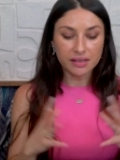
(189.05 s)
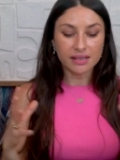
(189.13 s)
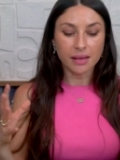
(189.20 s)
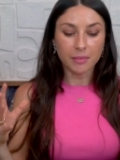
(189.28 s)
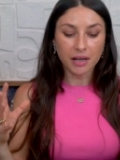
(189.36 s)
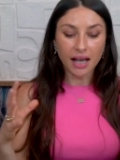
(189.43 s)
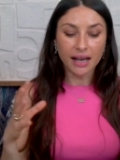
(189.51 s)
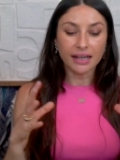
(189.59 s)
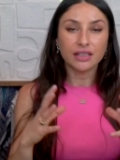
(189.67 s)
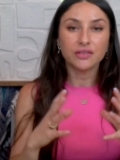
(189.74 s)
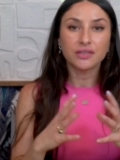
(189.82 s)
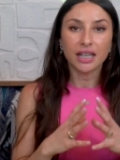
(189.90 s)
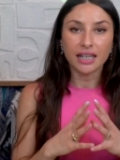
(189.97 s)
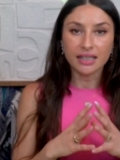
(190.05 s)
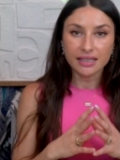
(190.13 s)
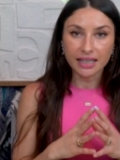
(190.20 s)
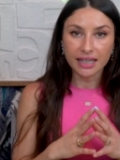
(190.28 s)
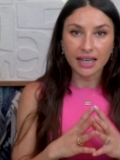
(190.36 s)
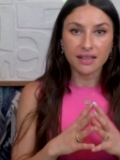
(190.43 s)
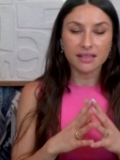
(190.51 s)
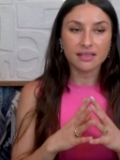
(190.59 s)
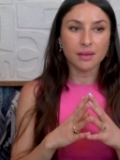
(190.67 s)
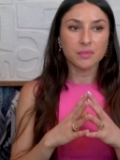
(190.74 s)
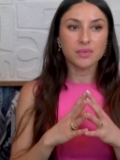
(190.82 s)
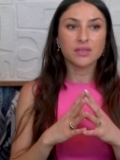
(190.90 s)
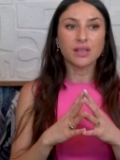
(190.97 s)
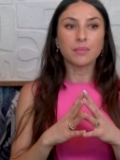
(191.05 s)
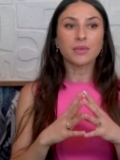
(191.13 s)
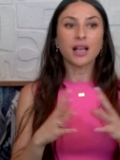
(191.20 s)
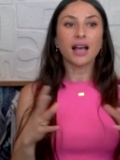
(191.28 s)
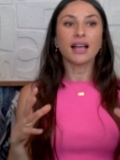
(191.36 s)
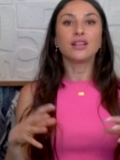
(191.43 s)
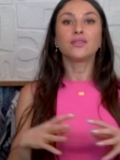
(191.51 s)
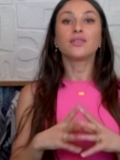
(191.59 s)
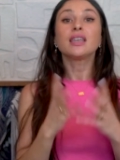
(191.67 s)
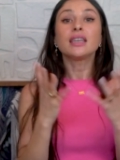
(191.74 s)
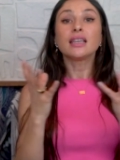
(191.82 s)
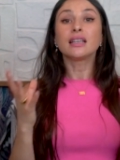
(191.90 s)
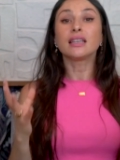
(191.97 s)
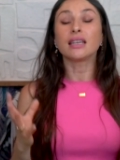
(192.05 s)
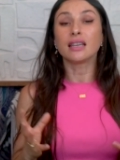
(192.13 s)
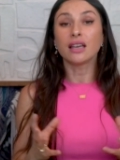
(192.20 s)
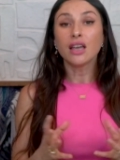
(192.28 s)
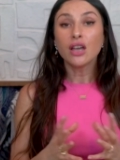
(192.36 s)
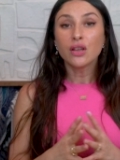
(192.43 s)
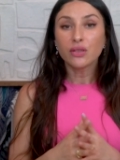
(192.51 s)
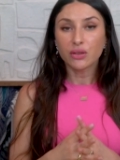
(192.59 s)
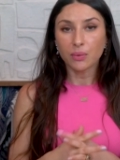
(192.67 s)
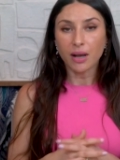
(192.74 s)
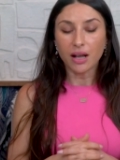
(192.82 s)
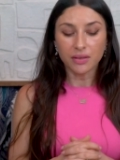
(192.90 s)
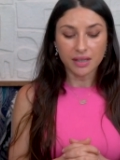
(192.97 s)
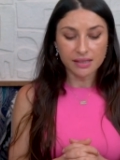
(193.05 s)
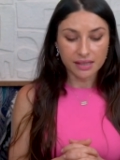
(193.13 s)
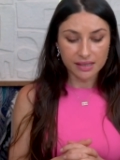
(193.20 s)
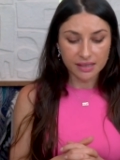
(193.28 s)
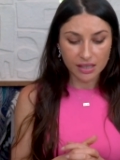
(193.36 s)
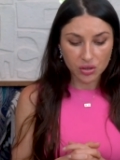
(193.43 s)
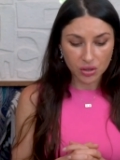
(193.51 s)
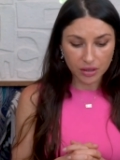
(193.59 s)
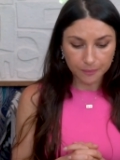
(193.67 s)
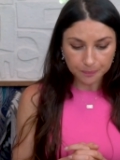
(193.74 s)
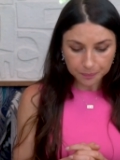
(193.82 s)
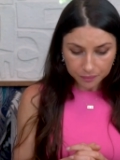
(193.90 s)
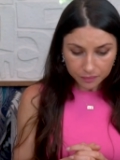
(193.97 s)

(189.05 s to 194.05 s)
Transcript: some kind of getting together, some some kind of healing throughout this decision.